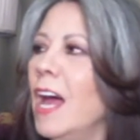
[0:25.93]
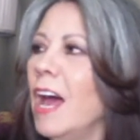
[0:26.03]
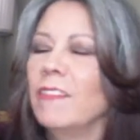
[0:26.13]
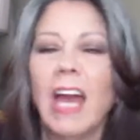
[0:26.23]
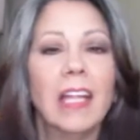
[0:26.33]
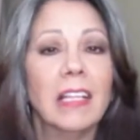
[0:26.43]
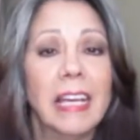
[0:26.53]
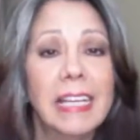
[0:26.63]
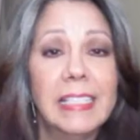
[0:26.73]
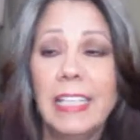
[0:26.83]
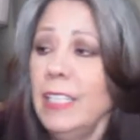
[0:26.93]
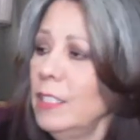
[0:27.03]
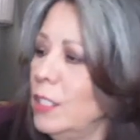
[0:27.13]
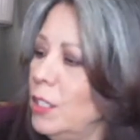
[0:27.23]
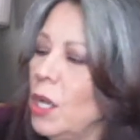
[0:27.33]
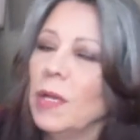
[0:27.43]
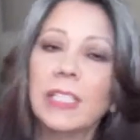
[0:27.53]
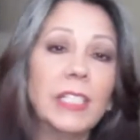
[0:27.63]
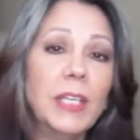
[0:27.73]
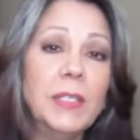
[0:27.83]
I've gotten lazy. No
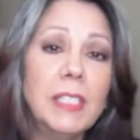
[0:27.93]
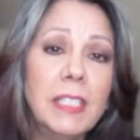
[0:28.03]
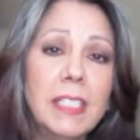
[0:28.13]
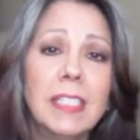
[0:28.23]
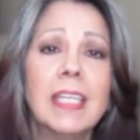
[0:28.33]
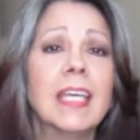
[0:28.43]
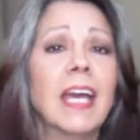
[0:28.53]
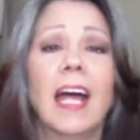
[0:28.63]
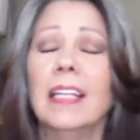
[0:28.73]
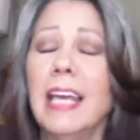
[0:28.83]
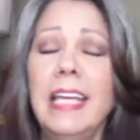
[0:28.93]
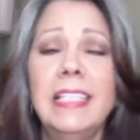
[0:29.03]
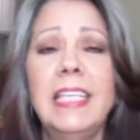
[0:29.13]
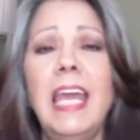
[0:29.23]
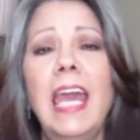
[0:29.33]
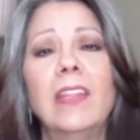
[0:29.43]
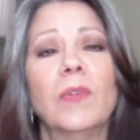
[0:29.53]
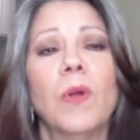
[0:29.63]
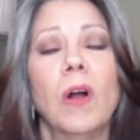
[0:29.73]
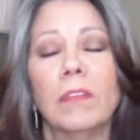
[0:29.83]
excuses. Got lazy. Ate
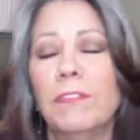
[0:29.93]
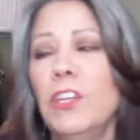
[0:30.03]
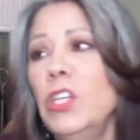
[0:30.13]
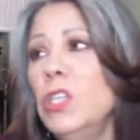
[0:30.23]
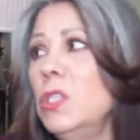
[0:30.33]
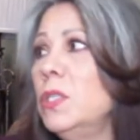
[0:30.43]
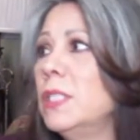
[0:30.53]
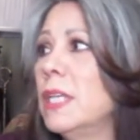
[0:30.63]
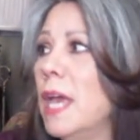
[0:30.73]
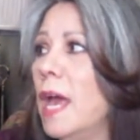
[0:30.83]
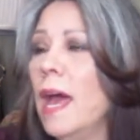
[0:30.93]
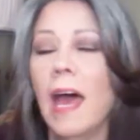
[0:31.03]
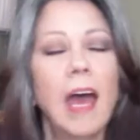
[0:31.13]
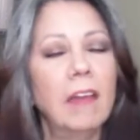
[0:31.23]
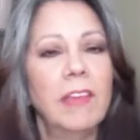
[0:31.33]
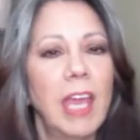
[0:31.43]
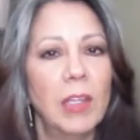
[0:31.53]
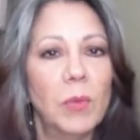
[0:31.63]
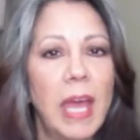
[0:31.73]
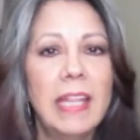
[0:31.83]
the wrong foods. I've
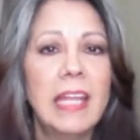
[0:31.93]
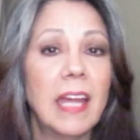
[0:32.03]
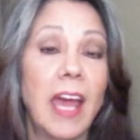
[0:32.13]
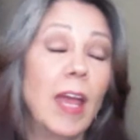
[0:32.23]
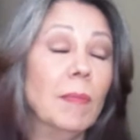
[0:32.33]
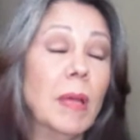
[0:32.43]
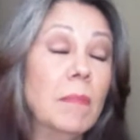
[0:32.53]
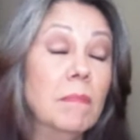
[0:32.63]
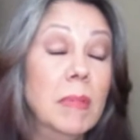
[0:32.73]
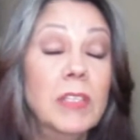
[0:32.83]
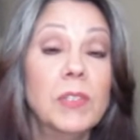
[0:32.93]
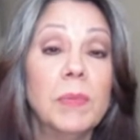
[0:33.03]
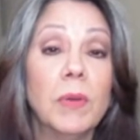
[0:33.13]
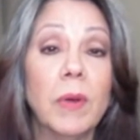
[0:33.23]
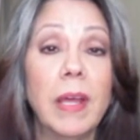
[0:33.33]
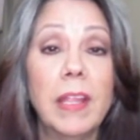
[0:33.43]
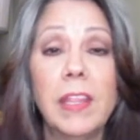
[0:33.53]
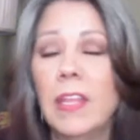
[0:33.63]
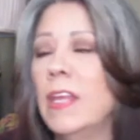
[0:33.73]
gained weight that I am miserable with.